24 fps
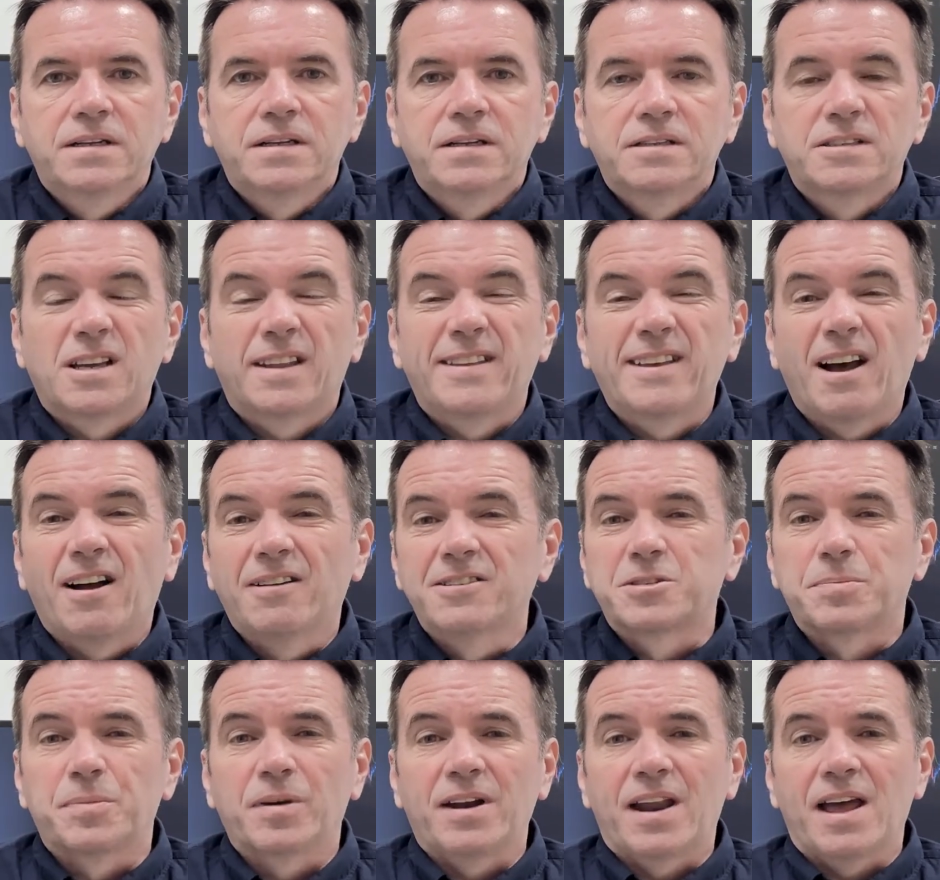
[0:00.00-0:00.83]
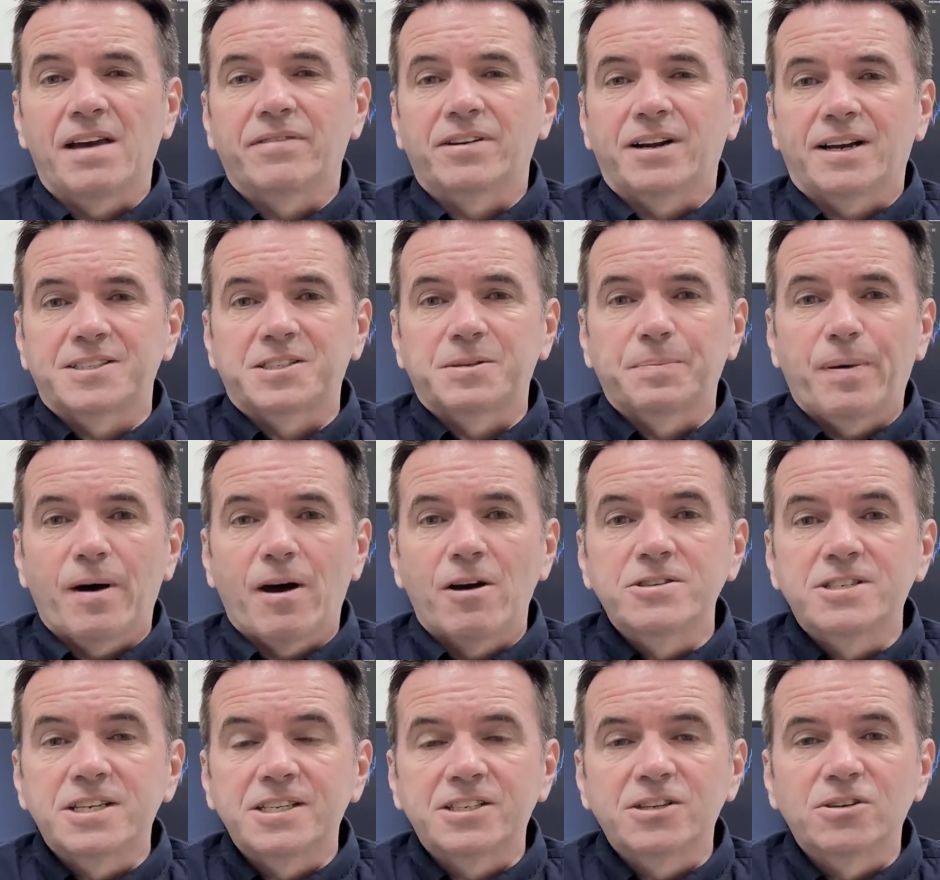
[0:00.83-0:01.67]
So the ultimate level, I
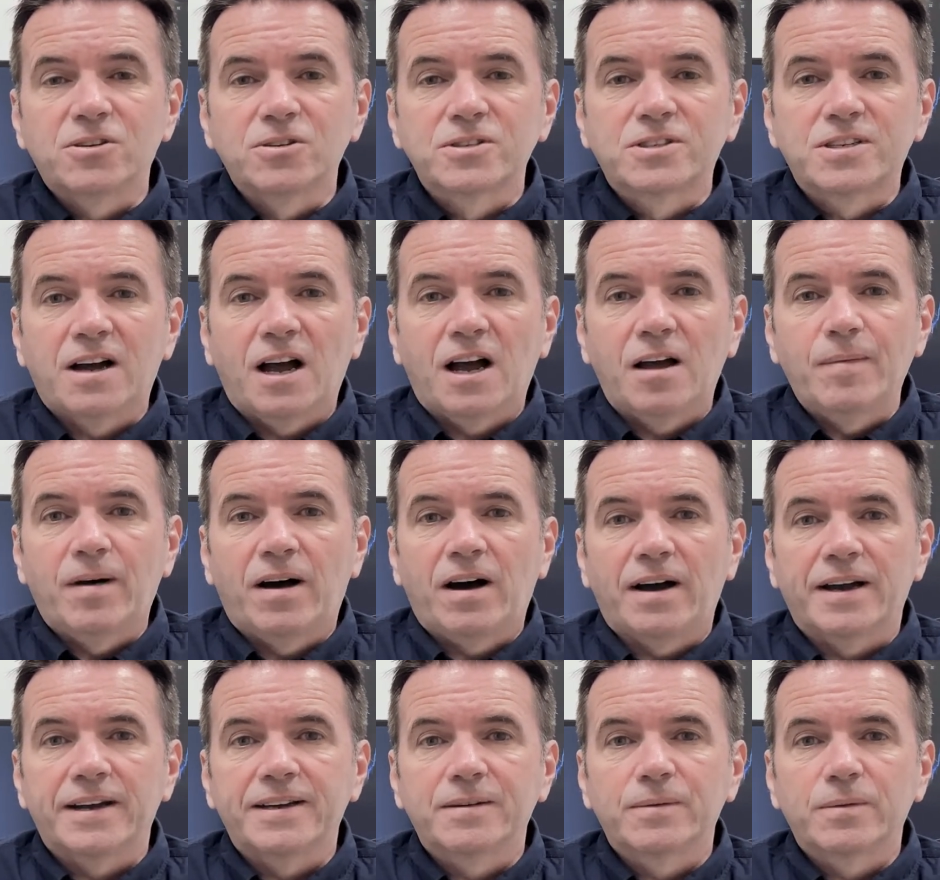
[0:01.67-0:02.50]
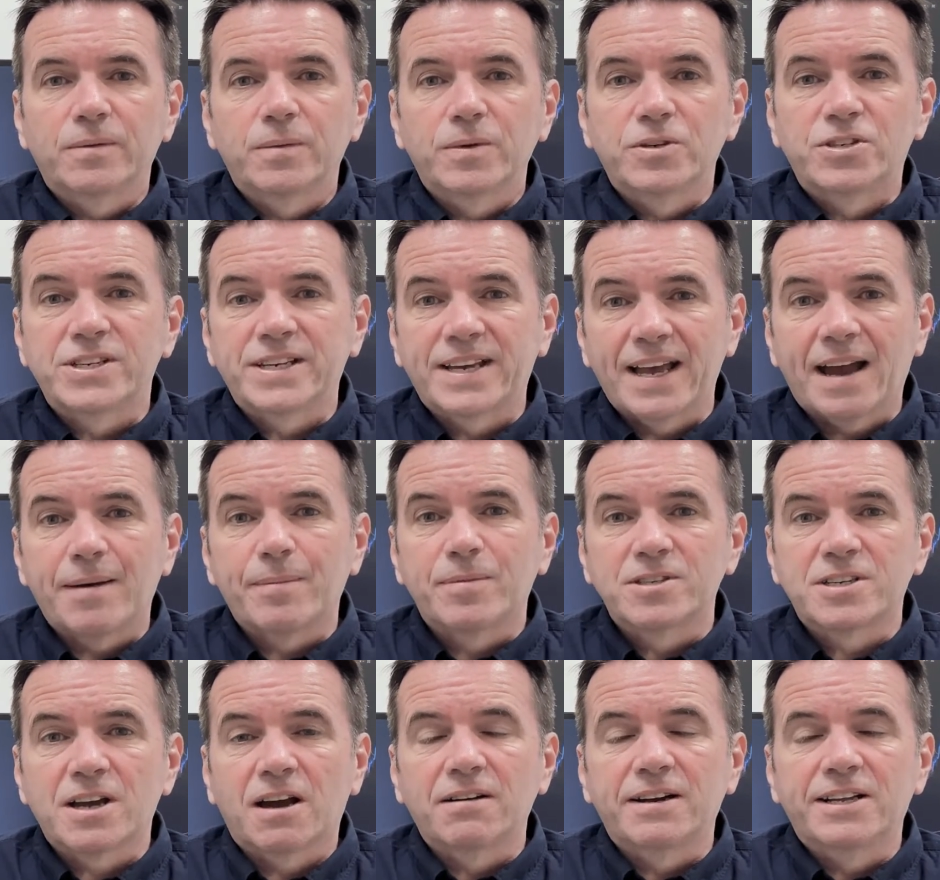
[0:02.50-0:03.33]
suppose, is the all-time high, which again
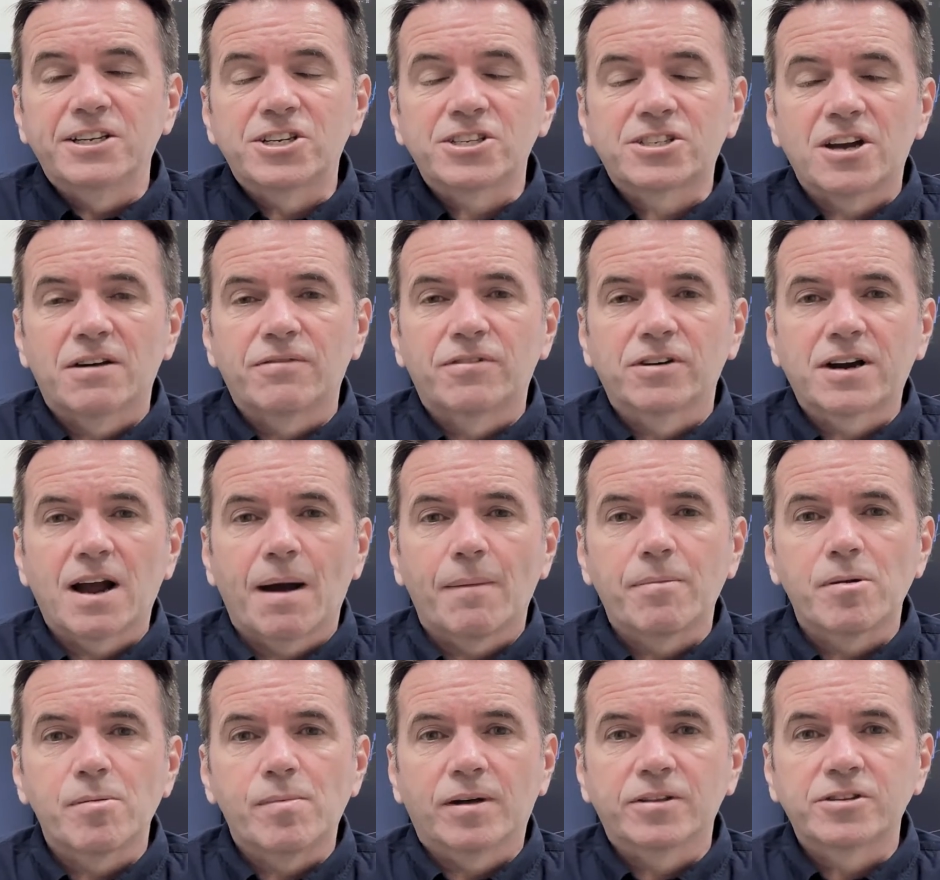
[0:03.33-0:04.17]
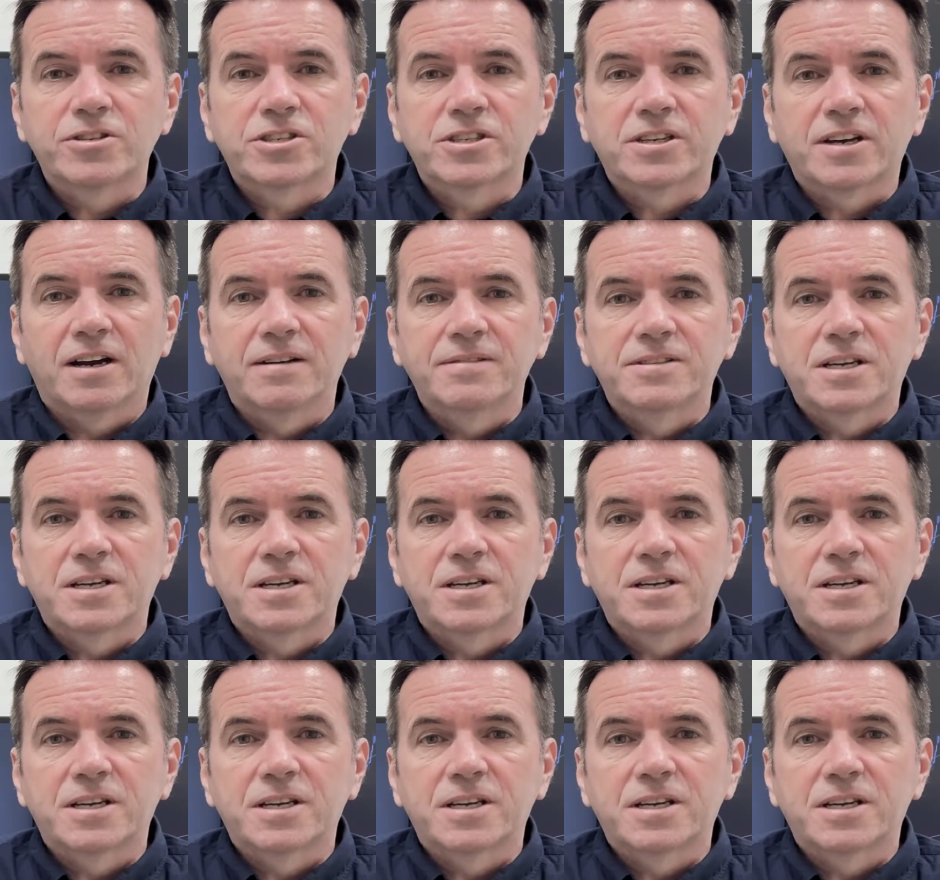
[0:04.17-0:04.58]
was only just over a couple of months ago.